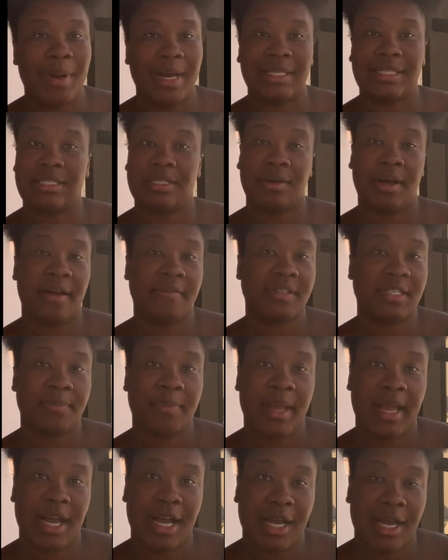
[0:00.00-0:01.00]
I still have to
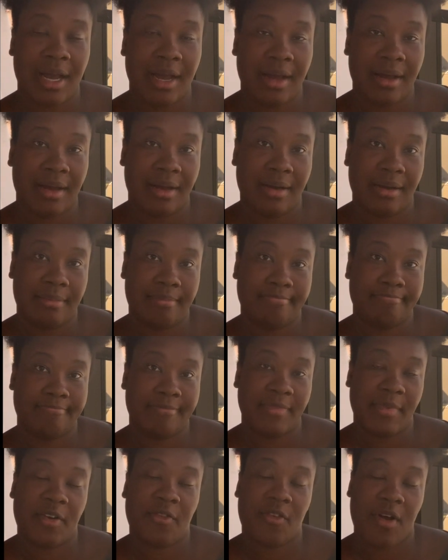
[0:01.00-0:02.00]
pay
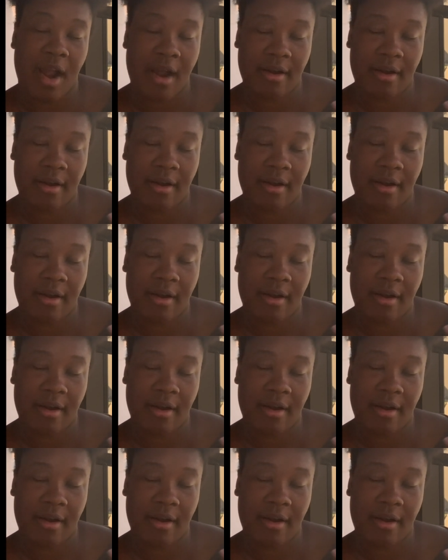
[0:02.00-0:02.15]
for